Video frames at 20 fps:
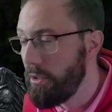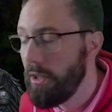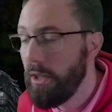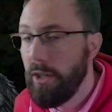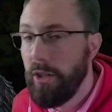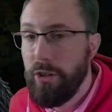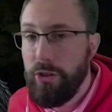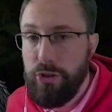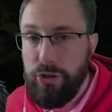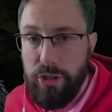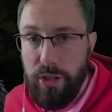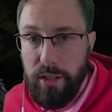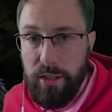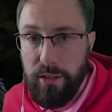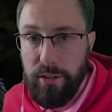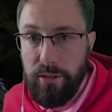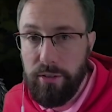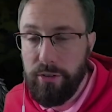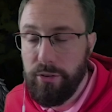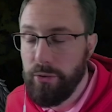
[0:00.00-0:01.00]

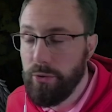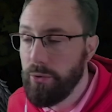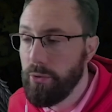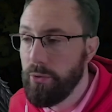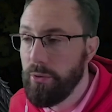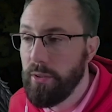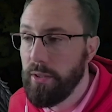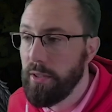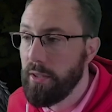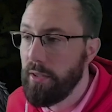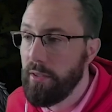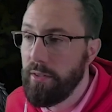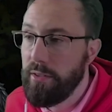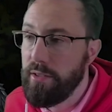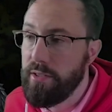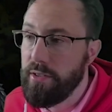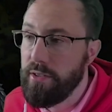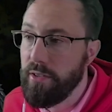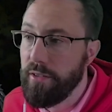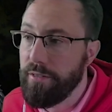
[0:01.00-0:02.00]
jailed, all that kind of
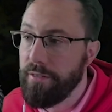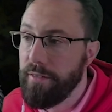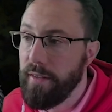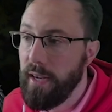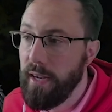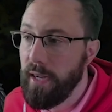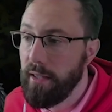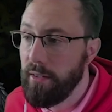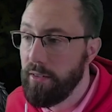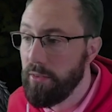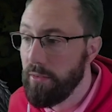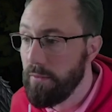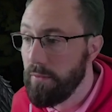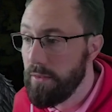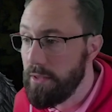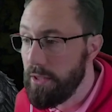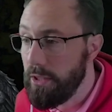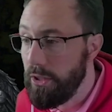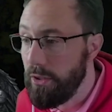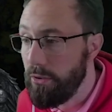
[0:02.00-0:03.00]
stuff, and
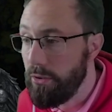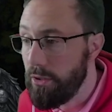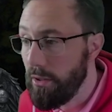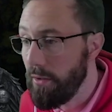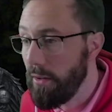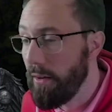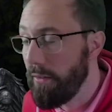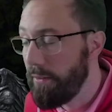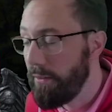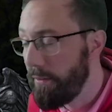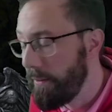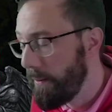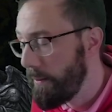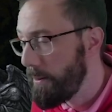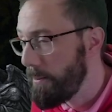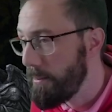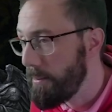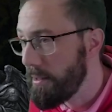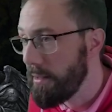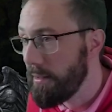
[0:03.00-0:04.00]
obviously you don't have the
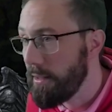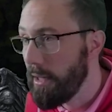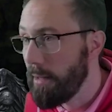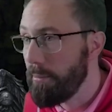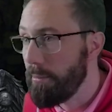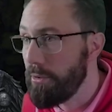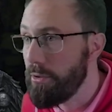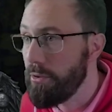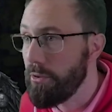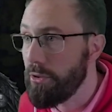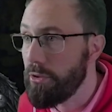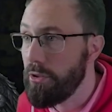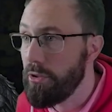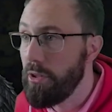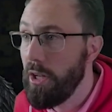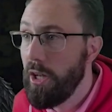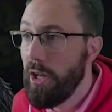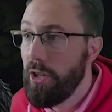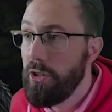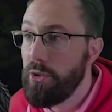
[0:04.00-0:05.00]
50% damage reduction,
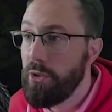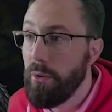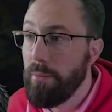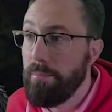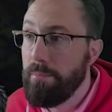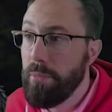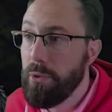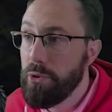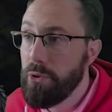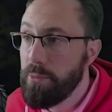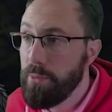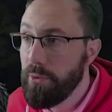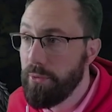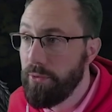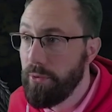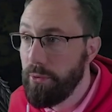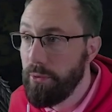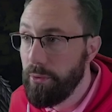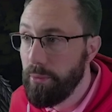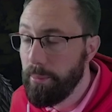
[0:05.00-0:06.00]
so you are much more
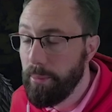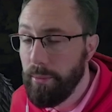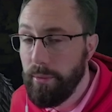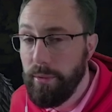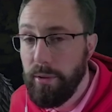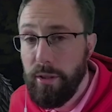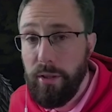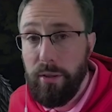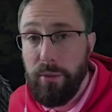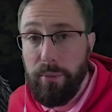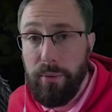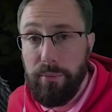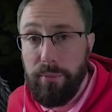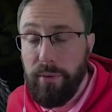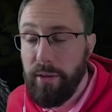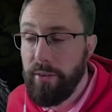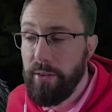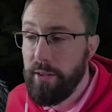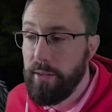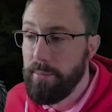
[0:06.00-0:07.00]
vulnerable when
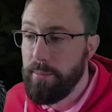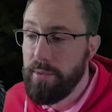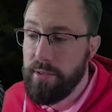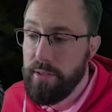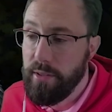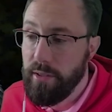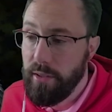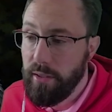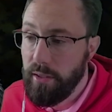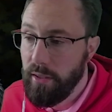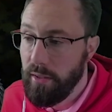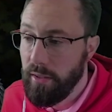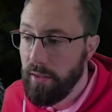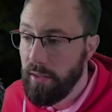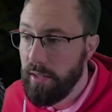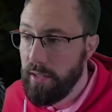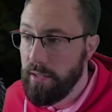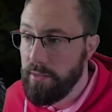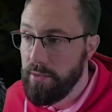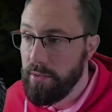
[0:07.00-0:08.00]
Wrath of the Berserker
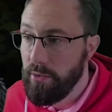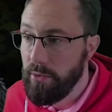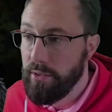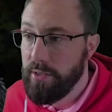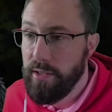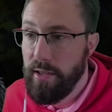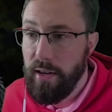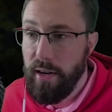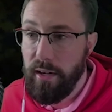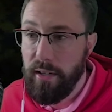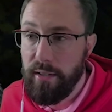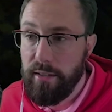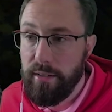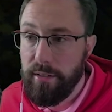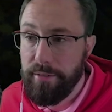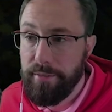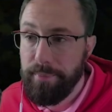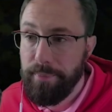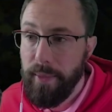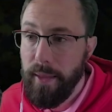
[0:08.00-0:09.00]
is not
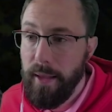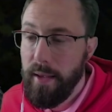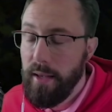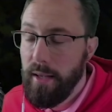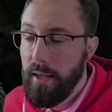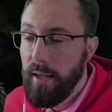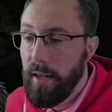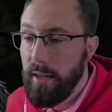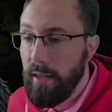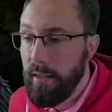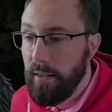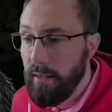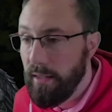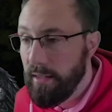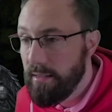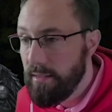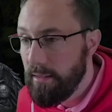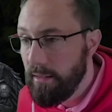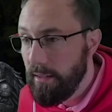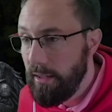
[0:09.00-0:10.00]
active. And then
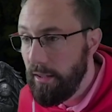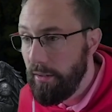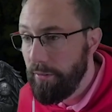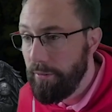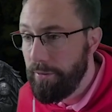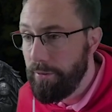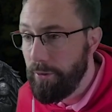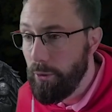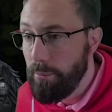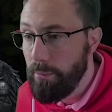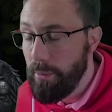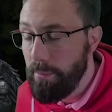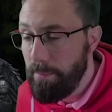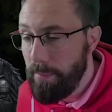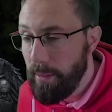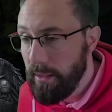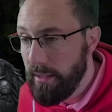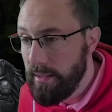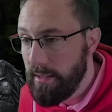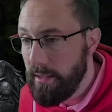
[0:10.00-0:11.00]
lastly, for
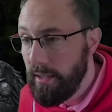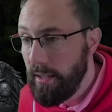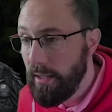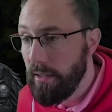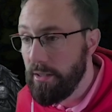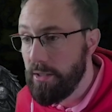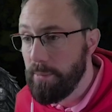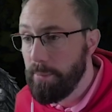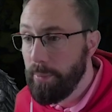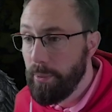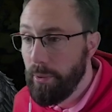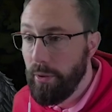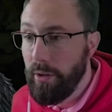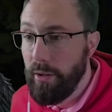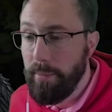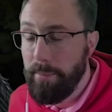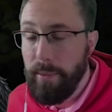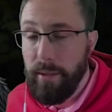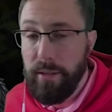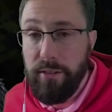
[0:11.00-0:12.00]
mobility and to proc our
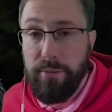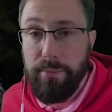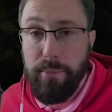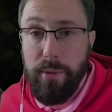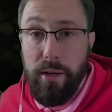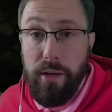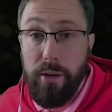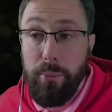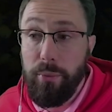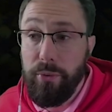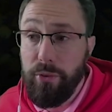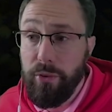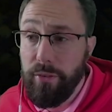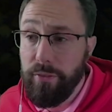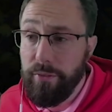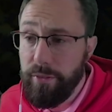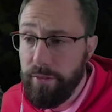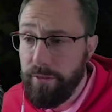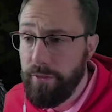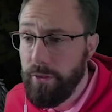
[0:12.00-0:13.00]
Band of Might, we've gone
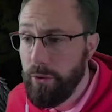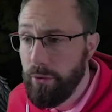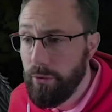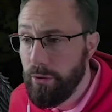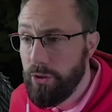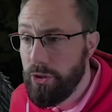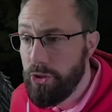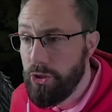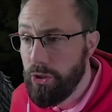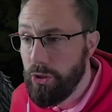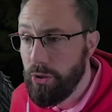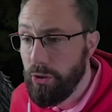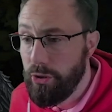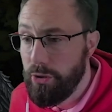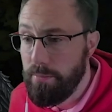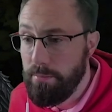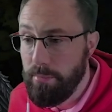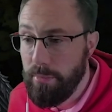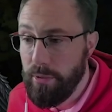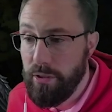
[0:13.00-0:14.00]
for Furious Charge,
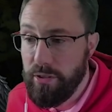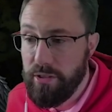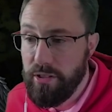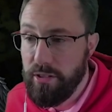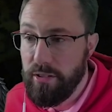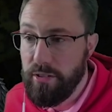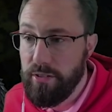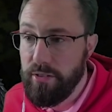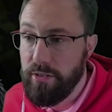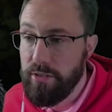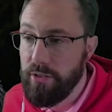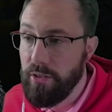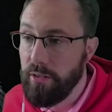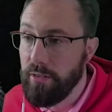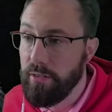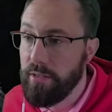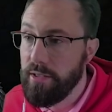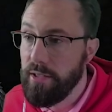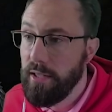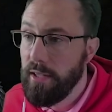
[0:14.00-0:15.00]
Merciless
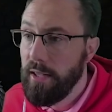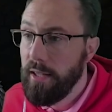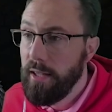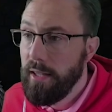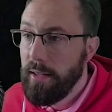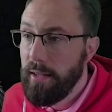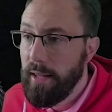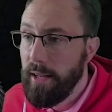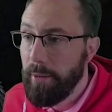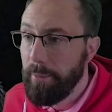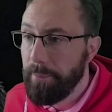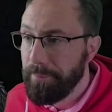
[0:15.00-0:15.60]
Assault. Now,